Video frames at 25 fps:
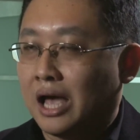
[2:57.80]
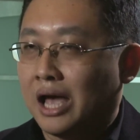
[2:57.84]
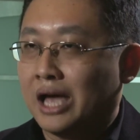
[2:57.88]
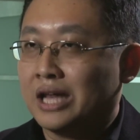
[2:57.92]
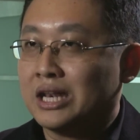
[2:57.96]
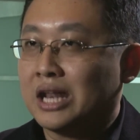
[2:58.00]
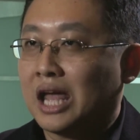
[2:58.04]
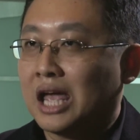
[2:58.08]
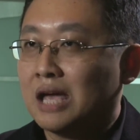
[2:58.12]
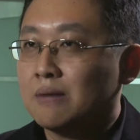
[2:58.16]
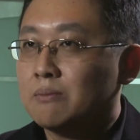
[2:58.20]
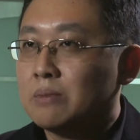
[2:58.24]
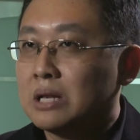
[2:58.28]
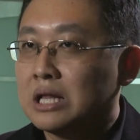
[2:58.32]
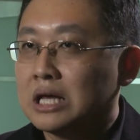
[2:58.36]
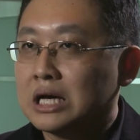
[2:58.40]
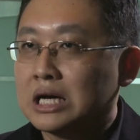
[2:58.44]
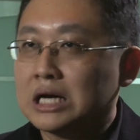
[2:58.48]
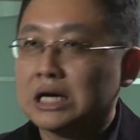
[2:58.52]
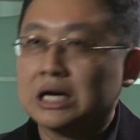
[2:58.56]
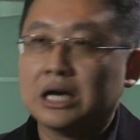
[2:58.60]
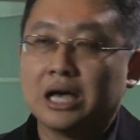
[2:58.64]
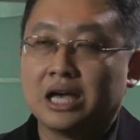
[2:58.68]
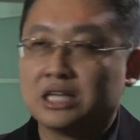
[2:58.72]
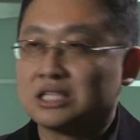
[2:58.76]

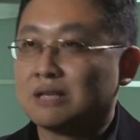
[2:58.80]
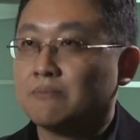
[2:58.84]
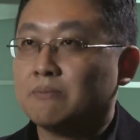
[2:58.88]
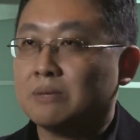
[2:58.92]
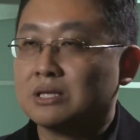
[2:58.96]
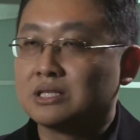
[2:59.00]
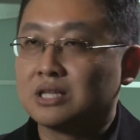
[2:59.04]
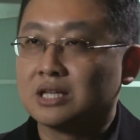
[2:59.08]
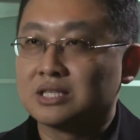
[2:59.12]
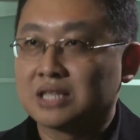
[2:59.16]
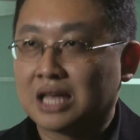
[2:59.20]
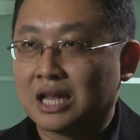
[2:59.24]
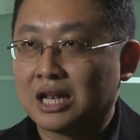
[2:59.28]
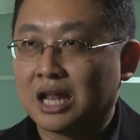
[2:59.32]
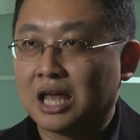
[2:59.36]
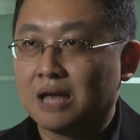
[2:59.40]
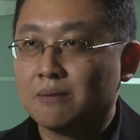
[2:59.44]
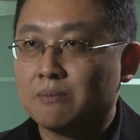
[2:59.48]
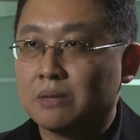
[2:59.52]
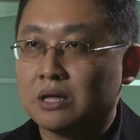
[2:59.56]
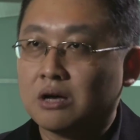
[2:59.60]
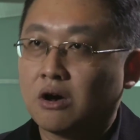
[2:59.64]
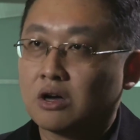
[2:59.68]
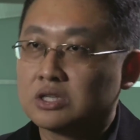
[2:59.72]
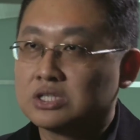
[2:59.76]
enabler, as a business
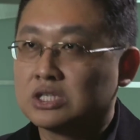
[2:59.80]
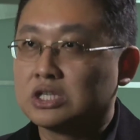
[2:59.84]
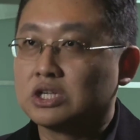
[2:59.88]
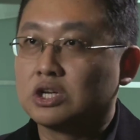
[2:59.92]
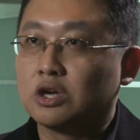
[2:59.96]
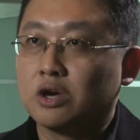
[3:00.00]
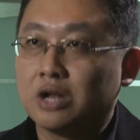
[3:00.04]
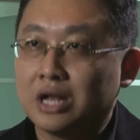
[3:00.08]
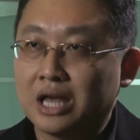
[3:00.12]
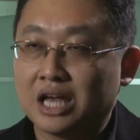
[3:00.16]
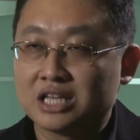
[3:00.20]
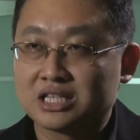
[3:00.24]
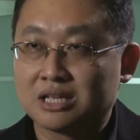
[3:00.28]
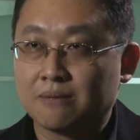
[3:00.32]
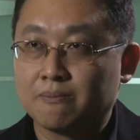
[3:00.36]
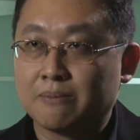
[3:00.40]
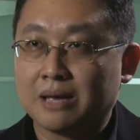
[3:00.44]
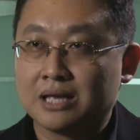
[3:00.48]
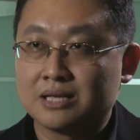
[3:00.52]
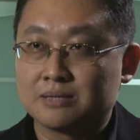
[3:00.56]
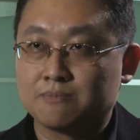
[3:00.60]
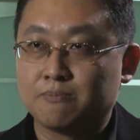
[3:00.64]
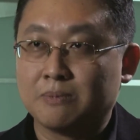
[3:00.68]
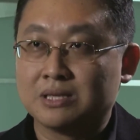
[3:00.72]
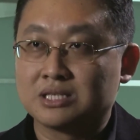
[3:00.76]
enabler, or security as a
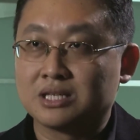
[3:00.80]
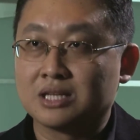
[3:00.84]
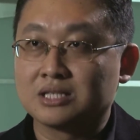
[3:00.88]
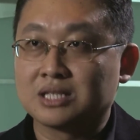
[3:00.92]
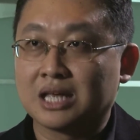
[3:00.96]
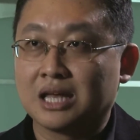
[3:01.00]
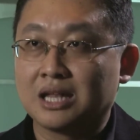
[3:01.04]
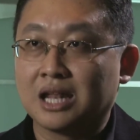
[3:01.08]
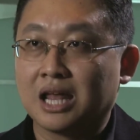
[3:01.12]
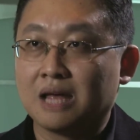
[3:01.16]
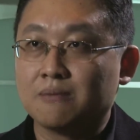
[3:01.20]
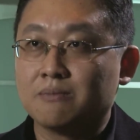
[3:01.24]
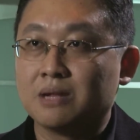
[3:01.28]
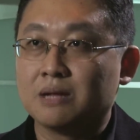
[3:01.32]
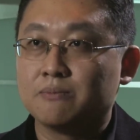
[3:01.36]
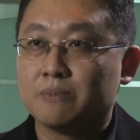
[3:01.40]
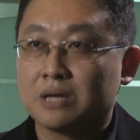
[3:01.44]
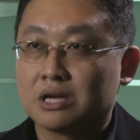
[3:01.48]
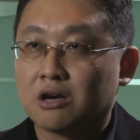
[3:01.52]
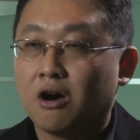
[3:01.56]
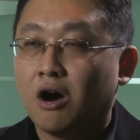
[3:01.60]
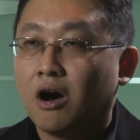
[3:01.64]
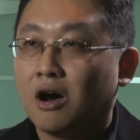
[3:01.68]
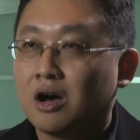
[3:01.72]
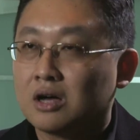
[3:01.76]
business enabler,
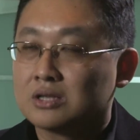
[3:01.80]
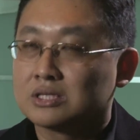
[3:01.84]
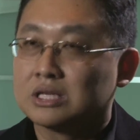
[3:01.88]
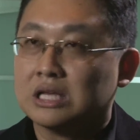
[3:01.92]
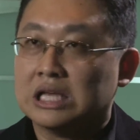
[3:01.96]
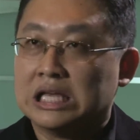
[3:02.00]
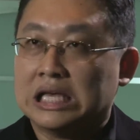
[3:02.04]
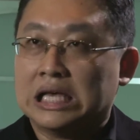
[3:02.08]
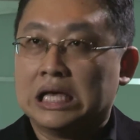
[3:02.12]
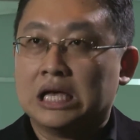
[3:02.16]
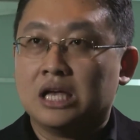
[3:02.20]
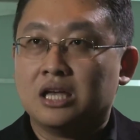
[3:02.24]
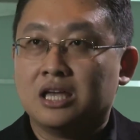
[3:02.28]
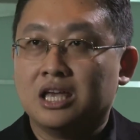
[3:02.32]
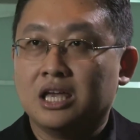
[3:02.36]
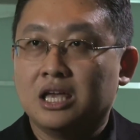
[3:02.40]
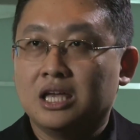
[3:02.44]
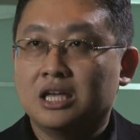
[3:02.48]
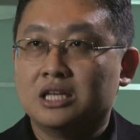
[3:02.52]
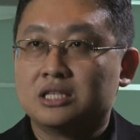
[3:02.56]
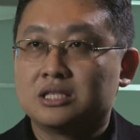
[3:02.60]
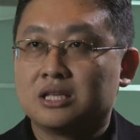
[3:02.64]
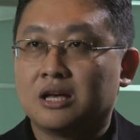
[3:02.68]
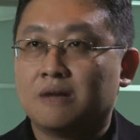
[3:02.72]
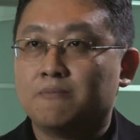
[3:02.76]
because it
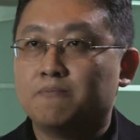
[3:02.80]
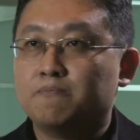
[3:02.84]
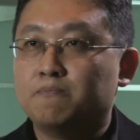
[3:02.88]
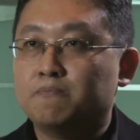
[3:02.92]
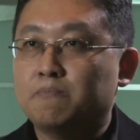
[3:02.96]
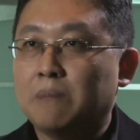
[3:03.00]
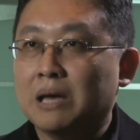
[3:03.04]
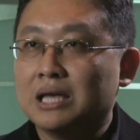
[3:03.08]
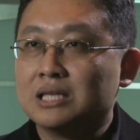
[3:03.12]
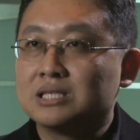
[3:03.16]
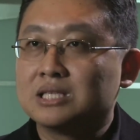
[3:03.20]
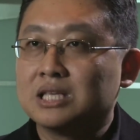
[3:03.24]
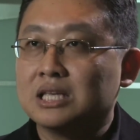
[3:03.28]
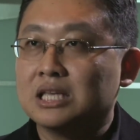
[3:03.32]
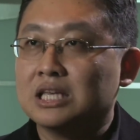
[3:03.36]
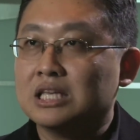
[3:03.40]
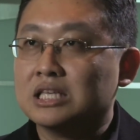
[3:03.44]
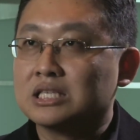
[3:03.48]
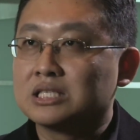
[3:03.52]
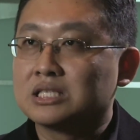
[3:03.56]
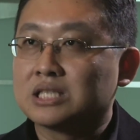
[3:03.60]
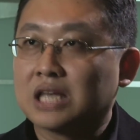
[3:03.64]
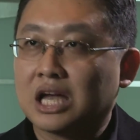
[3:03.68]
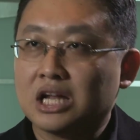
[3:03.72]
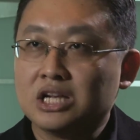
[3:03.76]
is a basic
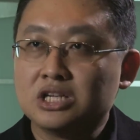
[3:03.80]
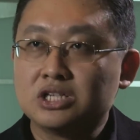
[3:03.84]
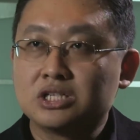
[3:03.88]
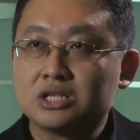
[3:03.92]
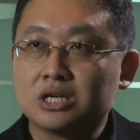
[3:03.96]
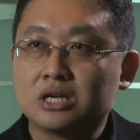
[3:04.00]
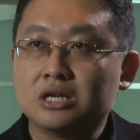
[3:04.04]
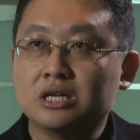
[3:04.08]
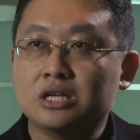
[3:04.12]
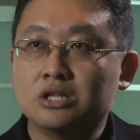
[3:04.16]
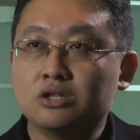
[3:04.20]
essential